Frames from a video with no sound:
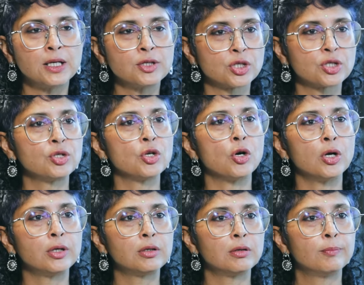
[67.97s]
are just
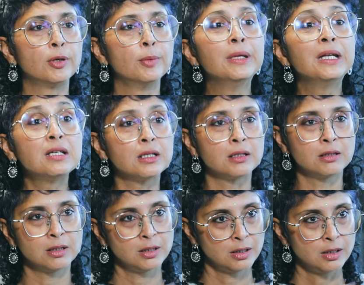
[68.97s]
not permitted
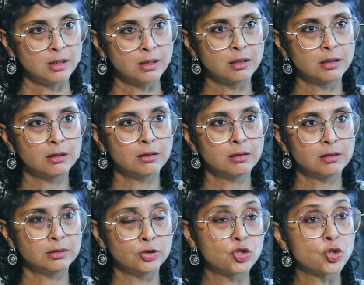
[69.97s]

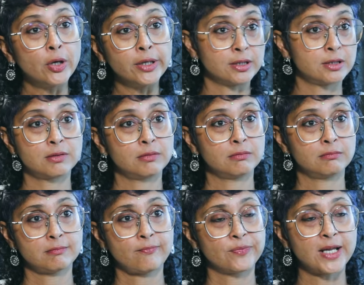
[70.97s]
the choice,
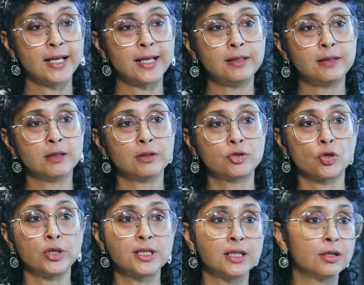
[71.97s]
and
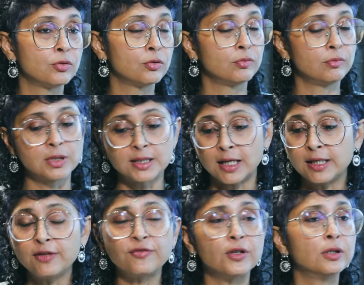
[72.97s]
choice either to
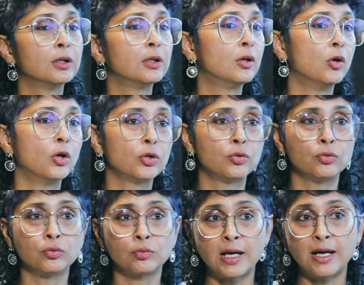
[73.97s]
study further or
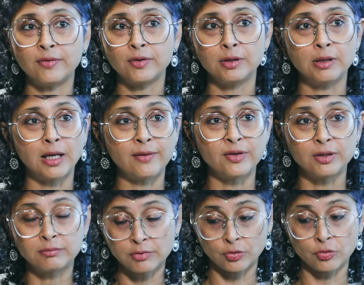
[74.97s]
to have
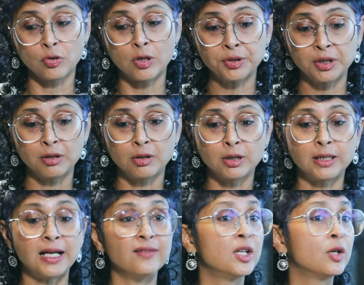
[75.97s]
a you know, go out and earn a
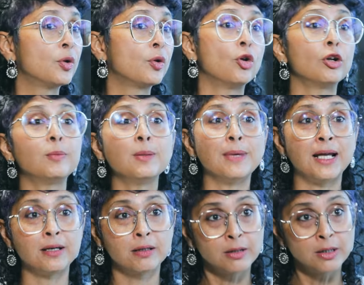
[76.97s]
livelihood, or not be
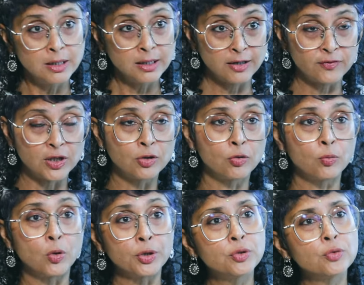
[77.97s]
married if they don't
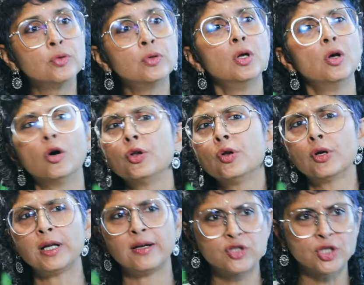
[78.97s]
want to, or
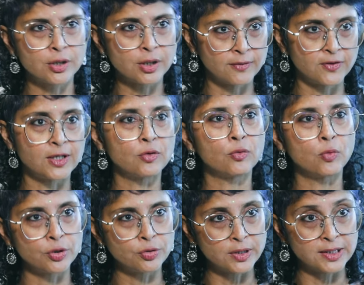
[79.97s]
not have children if they don't want to,